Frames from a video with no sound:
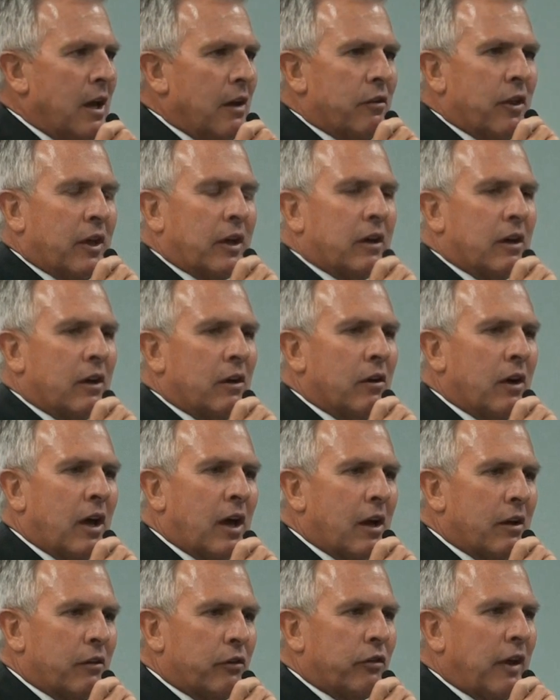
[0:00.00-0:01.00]
that can
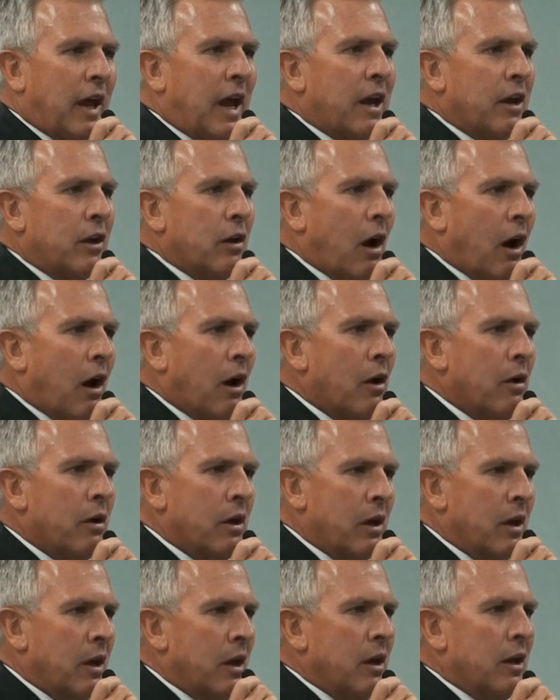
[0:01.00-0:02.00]
say
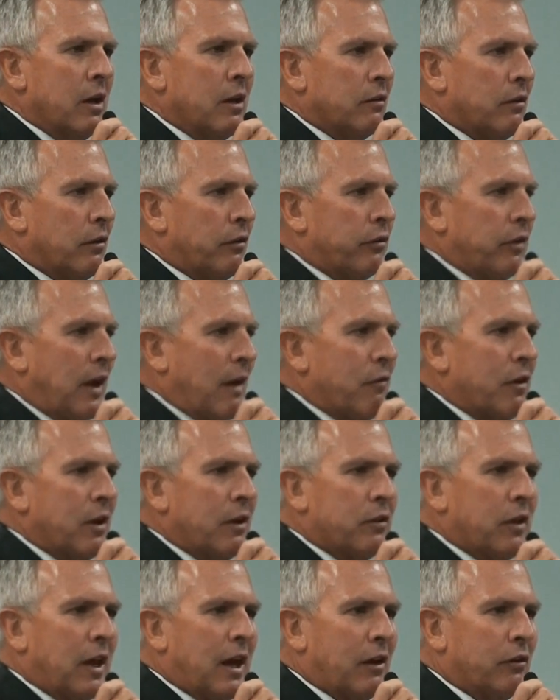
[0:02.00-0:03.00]
no to
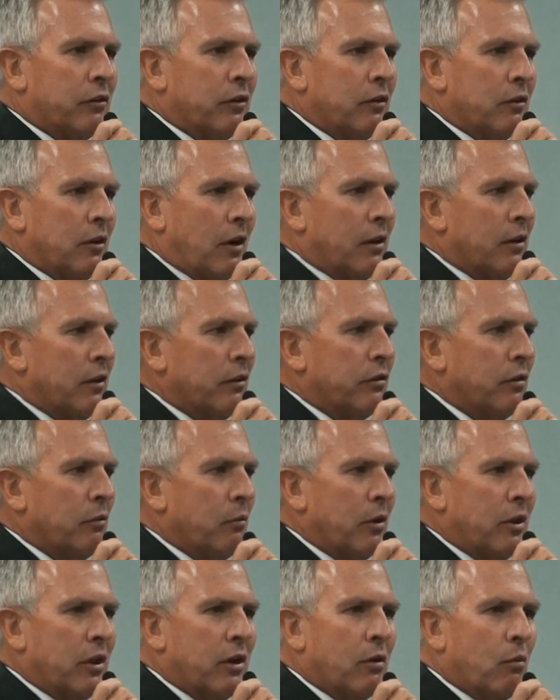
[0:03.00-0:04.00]
$70,000, and
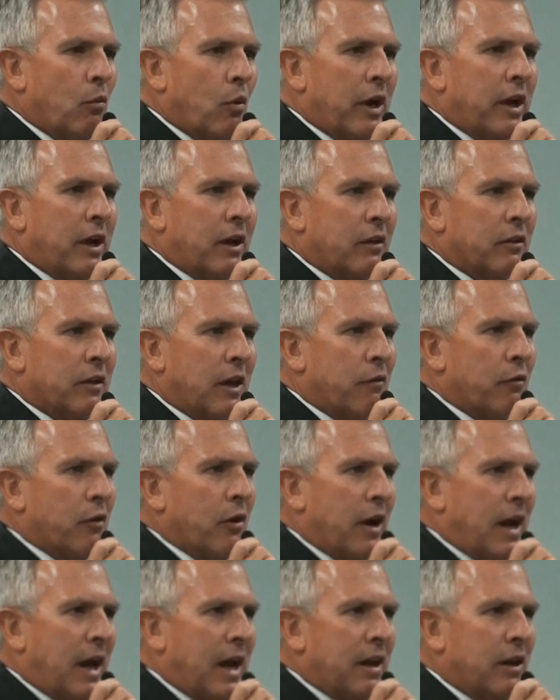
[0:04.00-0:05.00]
within a week they've
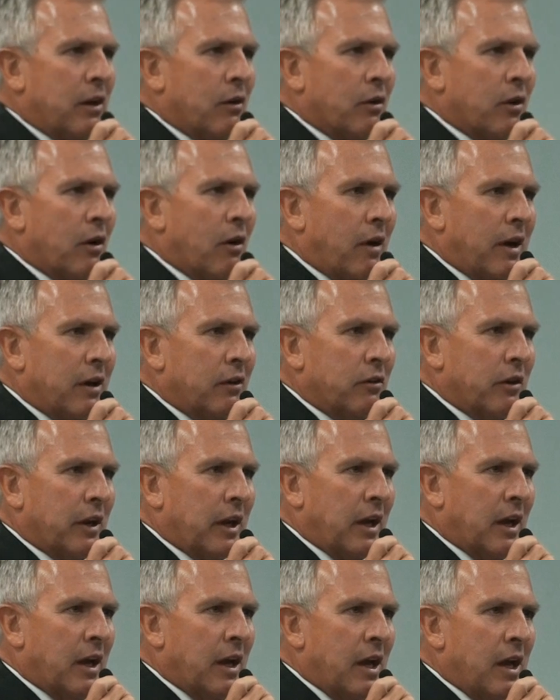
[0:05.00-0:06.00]
got 80 or
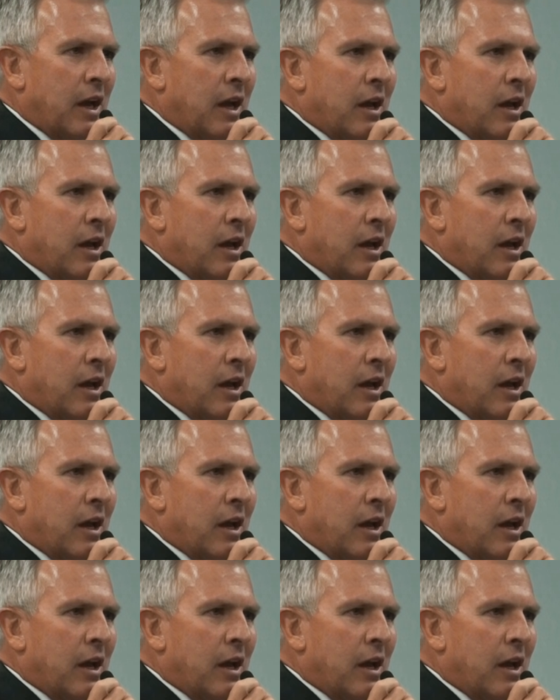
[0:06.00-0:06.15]
90